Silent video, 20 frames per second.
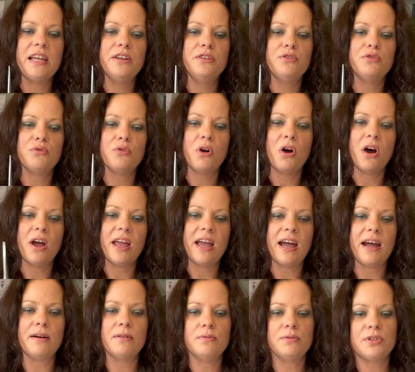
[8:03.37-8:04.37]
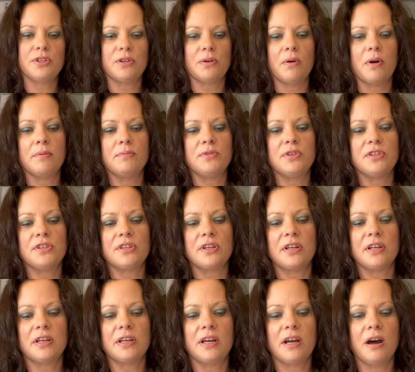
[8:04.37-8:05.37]
dry out, so I'm just
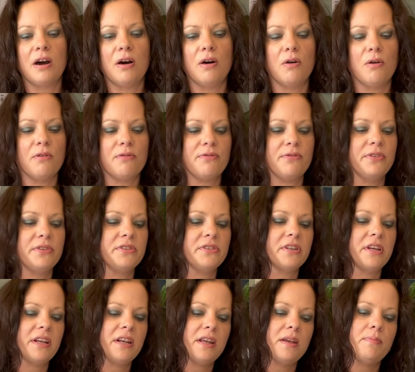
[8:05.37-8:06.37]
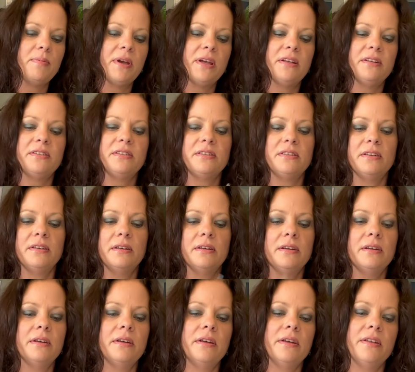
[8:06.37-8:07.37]
going to cut off the skinny bits
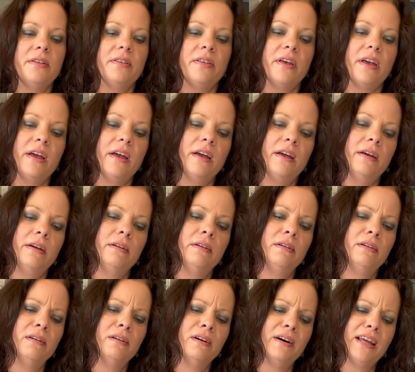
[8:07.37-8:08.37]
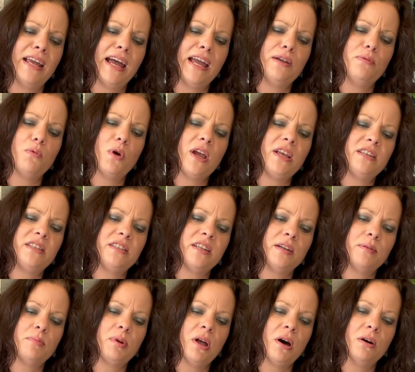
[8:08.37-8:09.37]
there. Oh, I hate
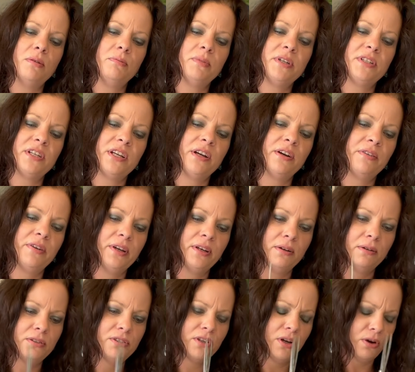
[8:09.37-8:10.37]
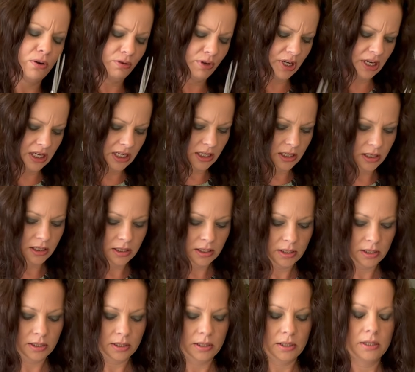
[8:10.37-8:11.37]
wasting plant material, sorry.
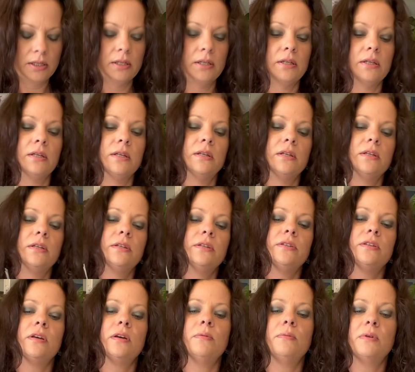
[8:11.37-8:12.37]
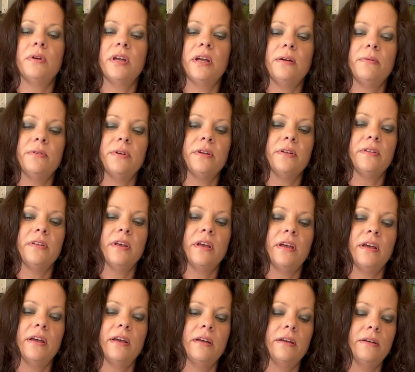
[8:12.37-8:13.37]
So we'll get rid of
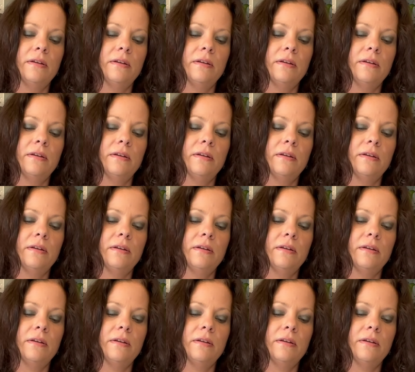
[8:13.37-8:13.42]
that.